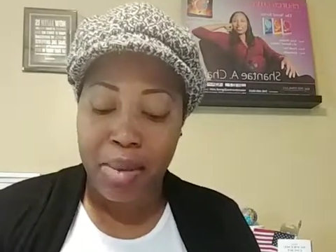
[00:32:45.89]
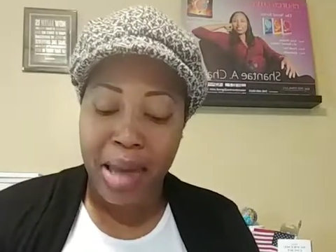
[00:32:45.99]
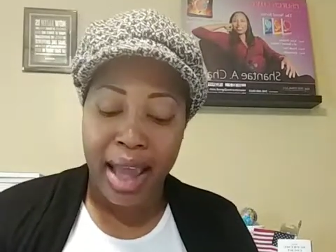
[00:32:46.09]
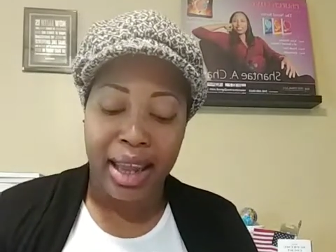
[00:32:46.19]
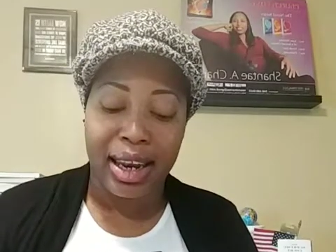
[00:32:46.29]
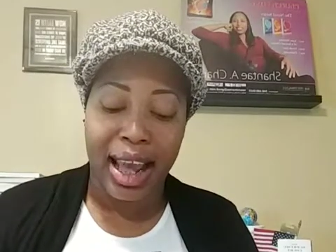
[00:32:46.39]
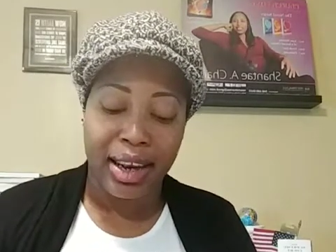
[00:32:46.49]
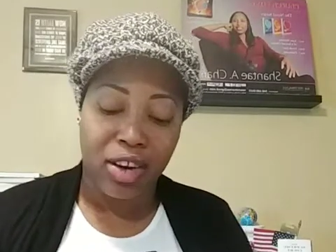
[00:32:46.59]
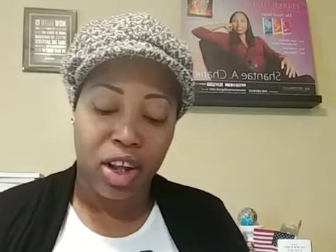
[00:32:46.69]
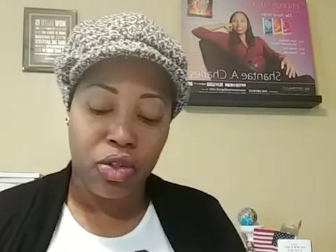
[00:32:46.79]
back in
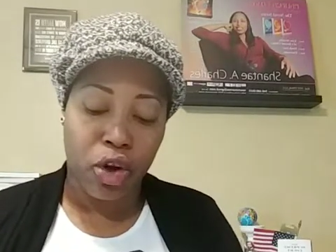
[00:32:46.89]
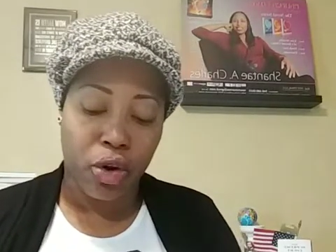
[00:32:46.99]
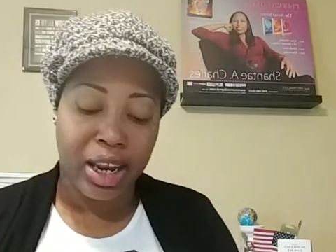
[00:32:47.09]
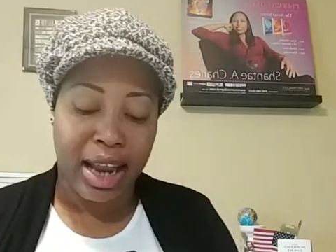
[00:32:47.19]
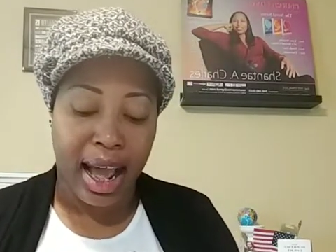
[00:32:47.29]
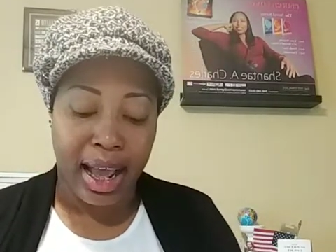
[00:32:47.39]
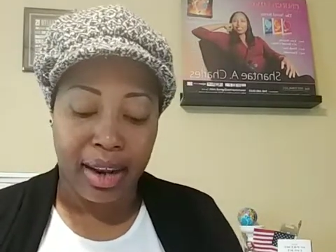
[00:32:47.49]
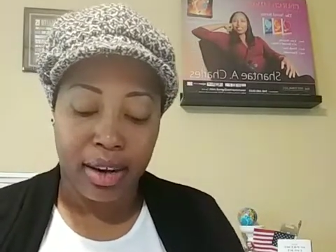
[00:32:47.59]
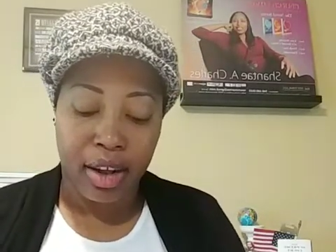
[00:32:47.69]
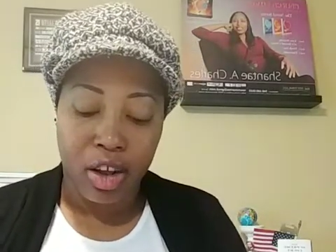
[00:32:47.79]

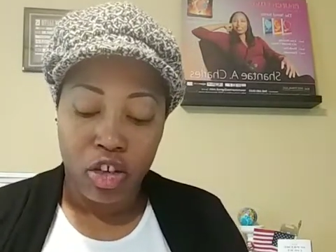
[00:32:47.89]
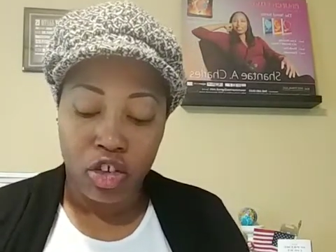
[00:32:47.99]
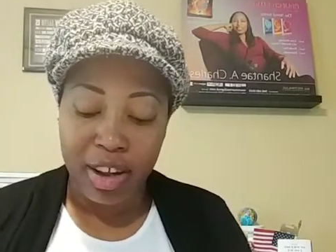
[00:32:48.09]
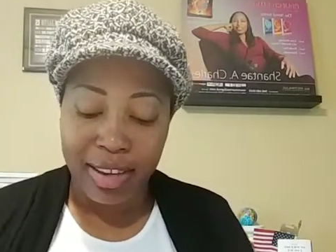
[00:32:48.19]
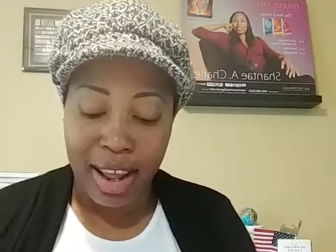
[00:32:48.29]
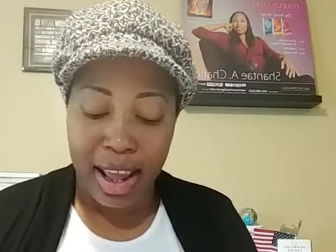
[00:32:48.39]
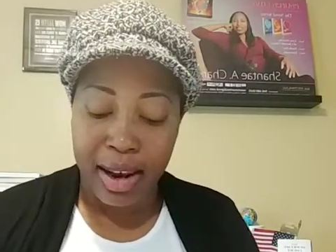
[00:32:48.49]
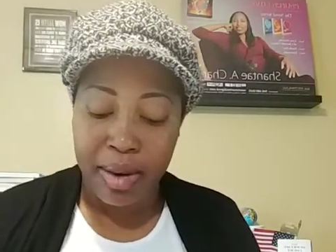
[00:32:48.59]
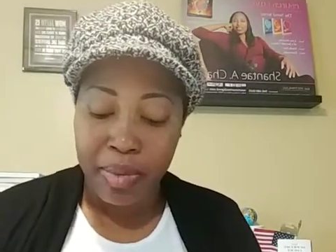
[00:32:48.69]
1939, she said,